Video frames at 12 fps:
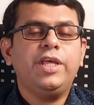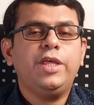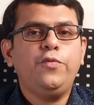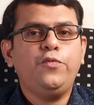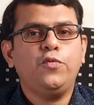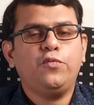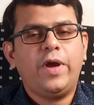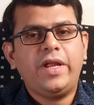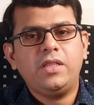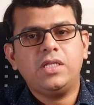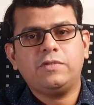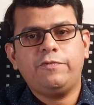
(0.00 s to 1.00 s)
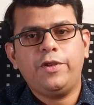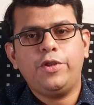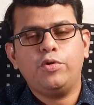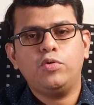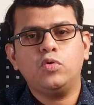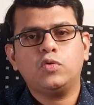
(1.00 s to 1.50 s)
If you find this
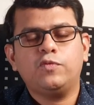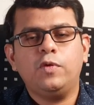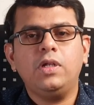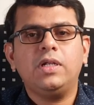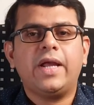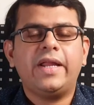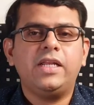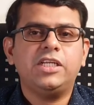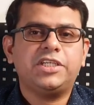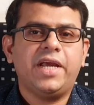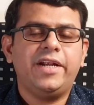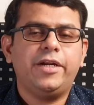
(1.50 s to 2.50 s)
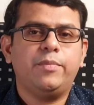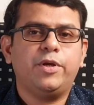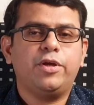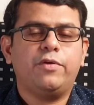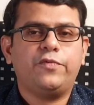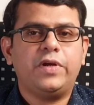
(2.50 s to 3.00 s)
video useful, kindly share it among
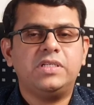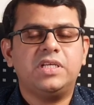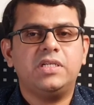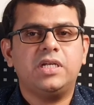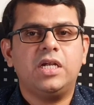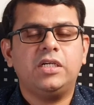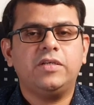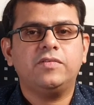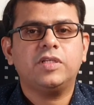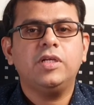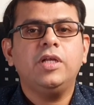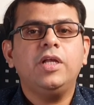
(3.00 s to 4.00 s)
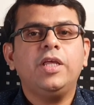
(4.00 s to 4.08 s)
your friends and relatives.